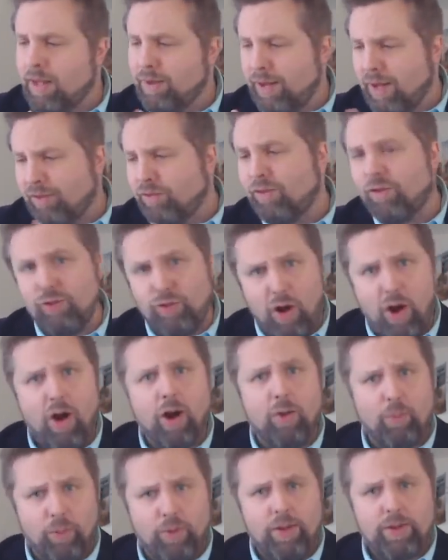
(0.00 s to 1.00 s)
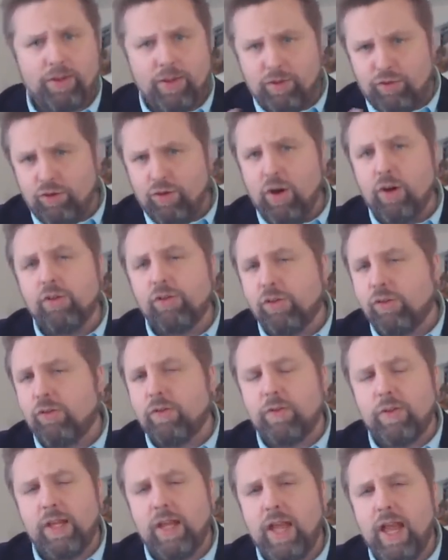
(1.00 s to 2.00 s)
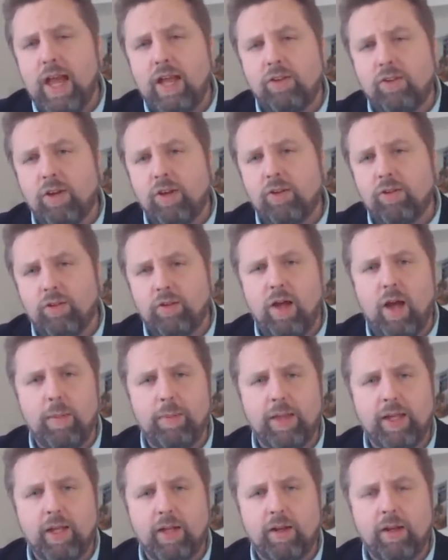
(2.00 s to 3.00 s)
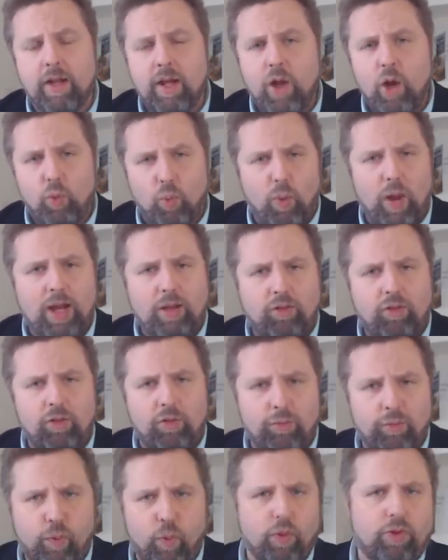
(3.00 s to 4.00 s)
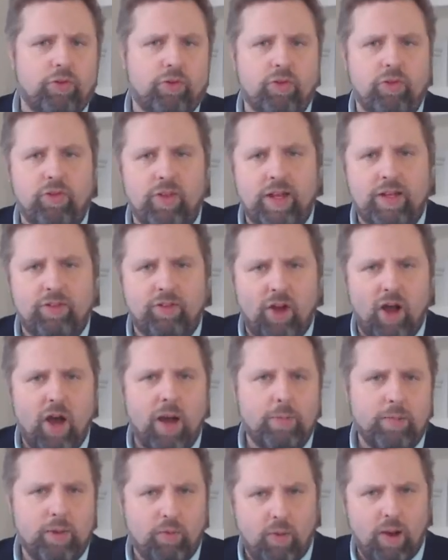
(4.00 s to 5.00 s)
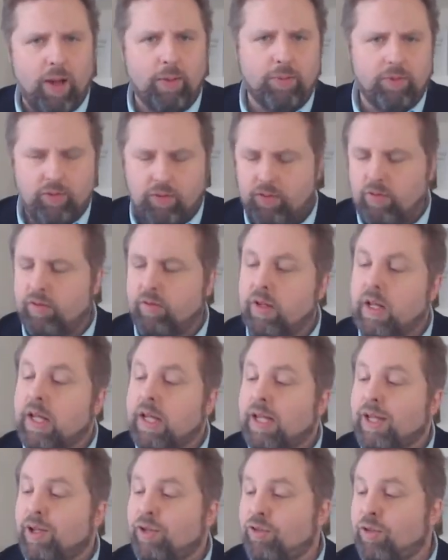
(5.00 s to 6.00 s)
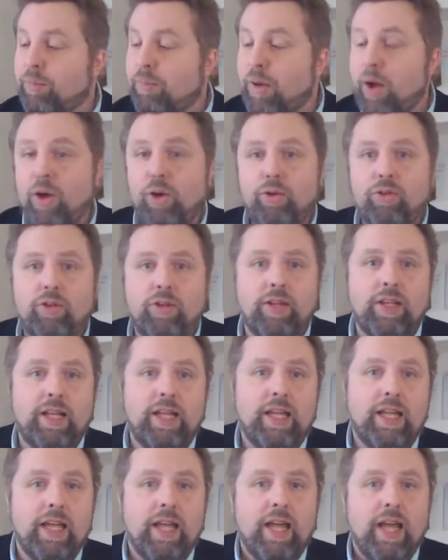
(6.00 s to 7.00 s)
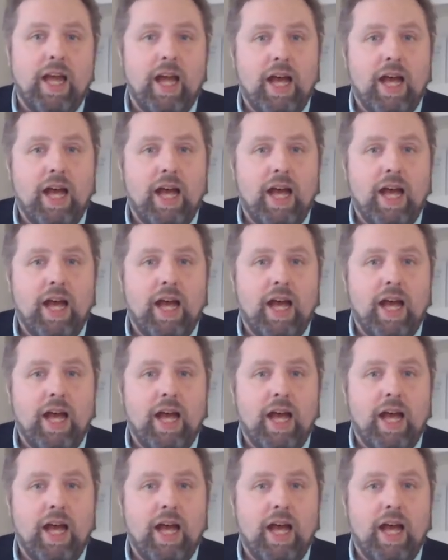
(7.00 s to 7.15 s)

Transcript: Let's start with the charges of the anti-Islamic and racist forces that Tommy Robinson supposedly